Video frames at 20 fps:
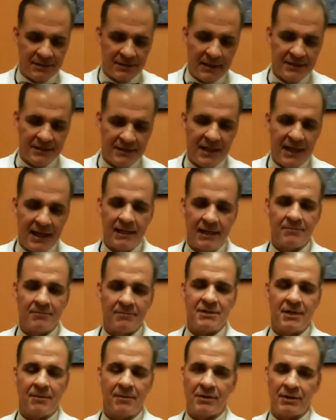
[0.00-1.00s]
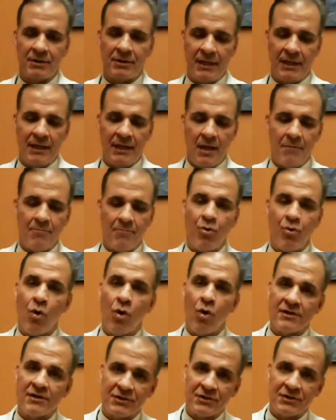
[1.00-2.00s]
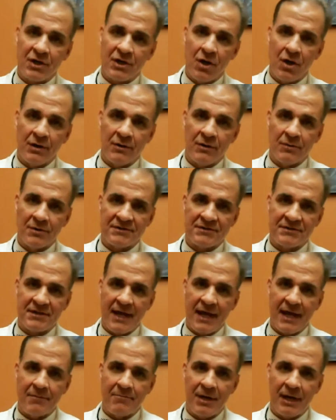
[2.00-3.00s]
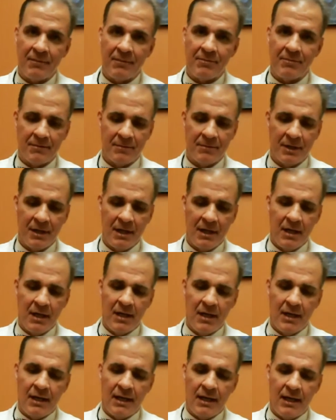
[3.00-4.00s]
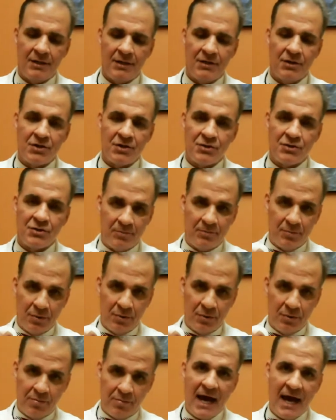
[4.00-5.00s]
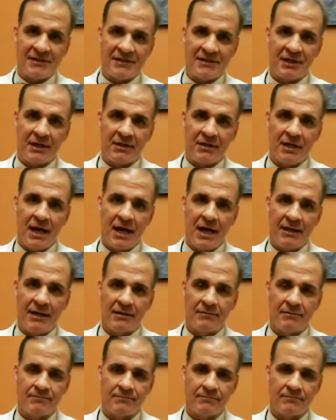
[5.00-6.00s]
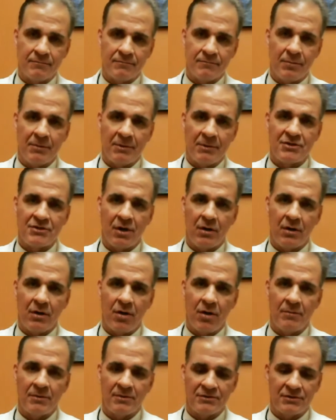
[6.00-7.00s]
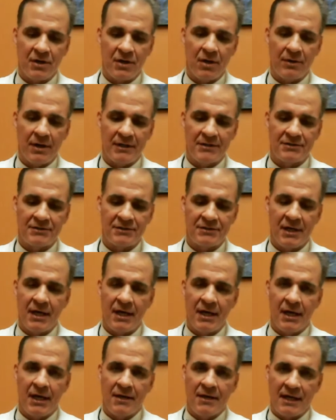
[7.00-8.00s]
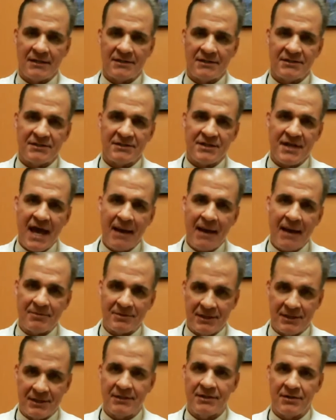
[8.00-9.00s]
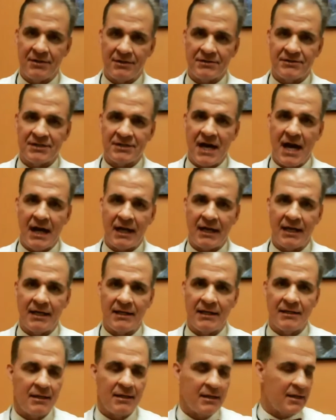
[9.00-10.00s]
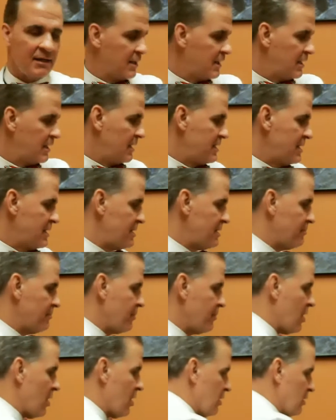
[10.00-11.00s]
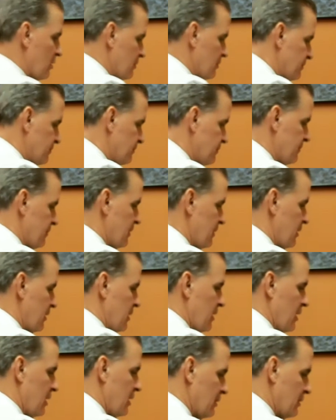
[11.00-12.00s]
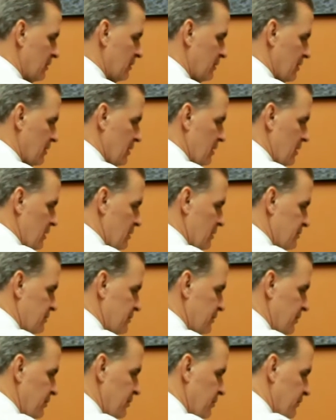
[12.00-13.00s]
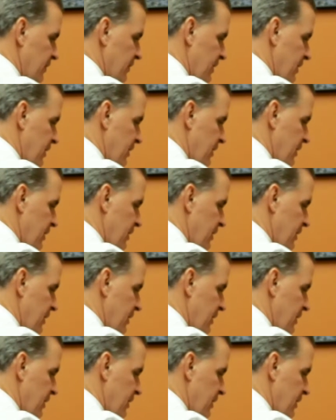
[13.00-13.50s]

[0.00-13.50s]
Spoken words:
Titanium, typically porous coated with sandpaper. And usually we put a plastic liner, pretty much almost always, that snaps into the socket, and then the ball, I'll show you over here,